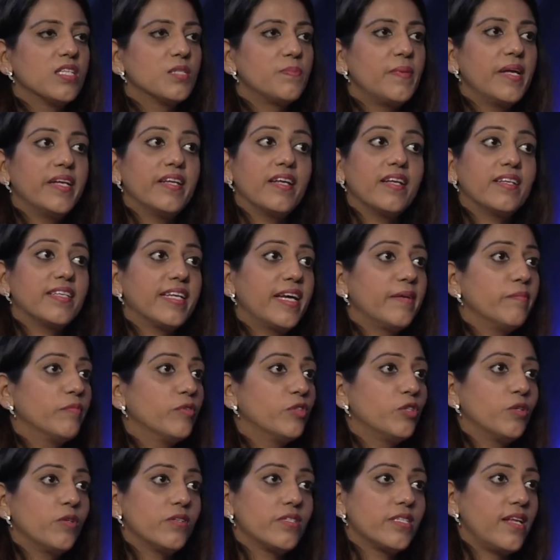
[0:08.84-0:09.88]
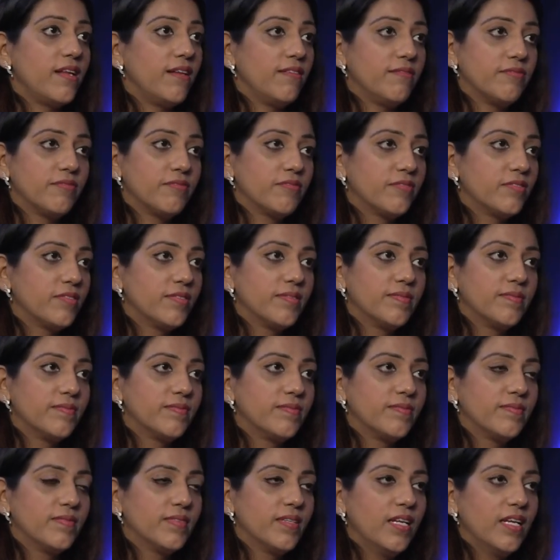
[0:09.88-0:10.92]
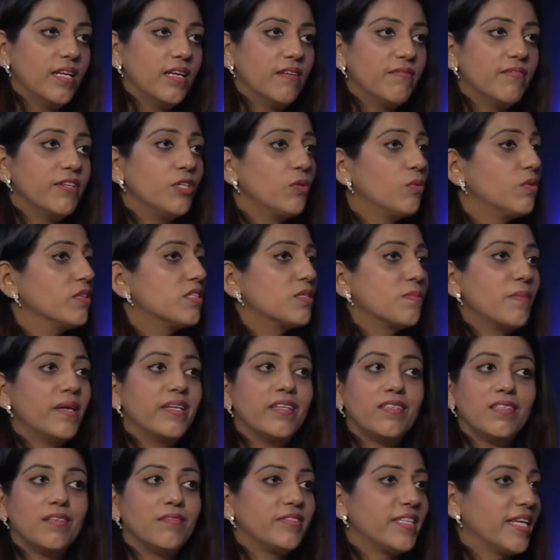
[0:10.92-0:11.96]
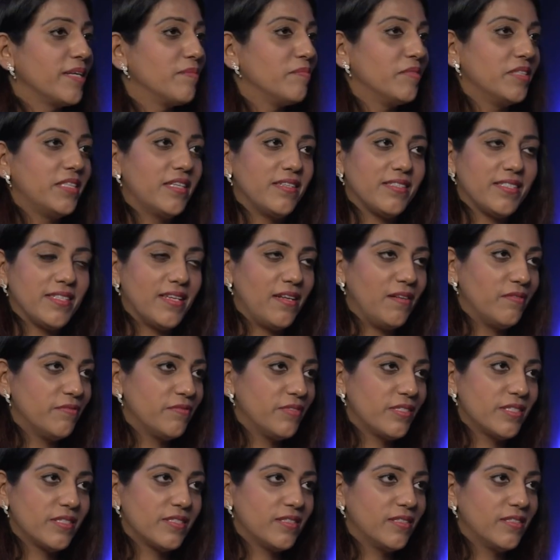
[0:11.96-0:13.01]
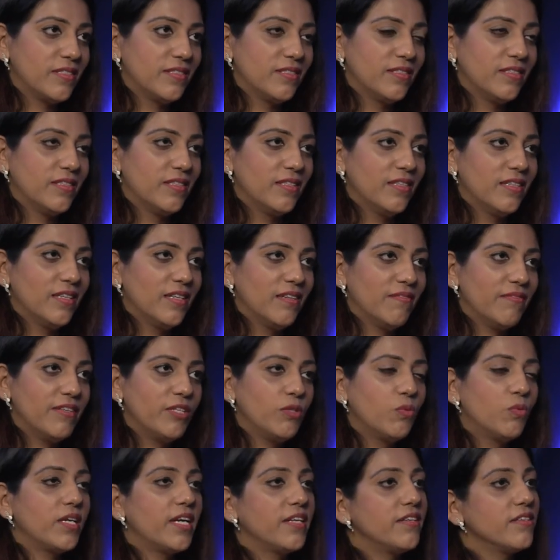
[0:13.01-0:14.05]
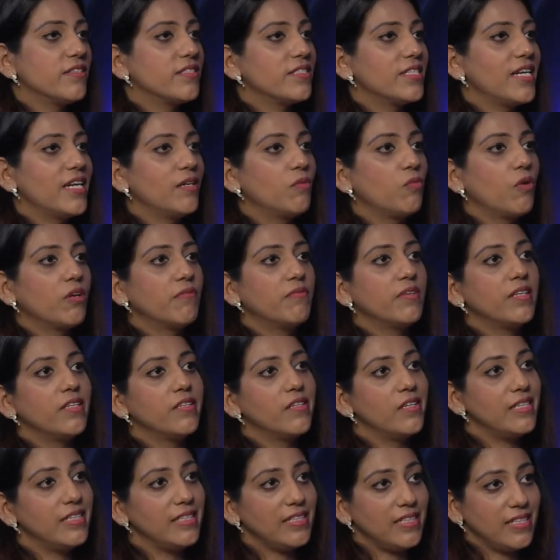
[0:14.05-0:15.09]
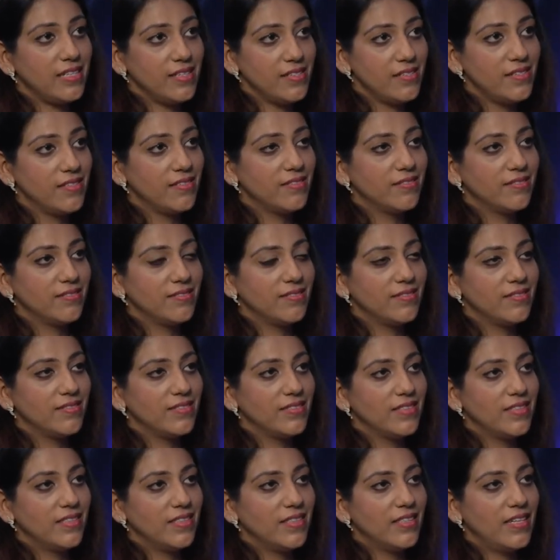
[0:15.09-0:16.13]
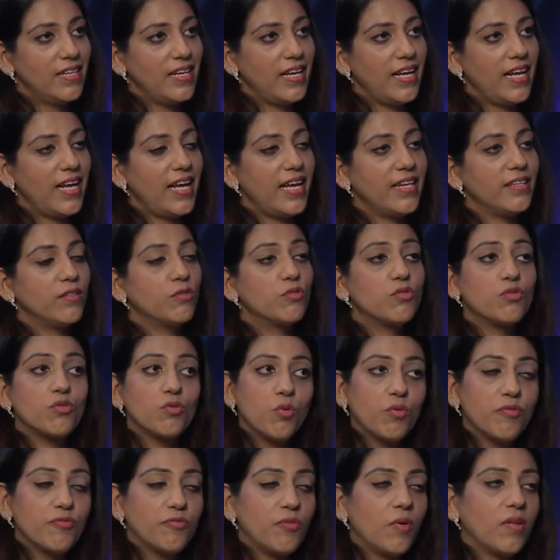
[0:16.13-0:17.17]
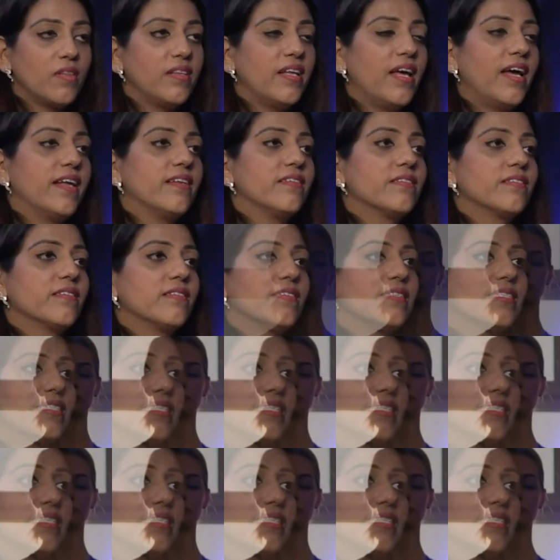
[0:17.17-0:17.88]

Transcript: Spending time with yourself. We don't spend enough time with ourselves. We don't understand what we really need. And so for that,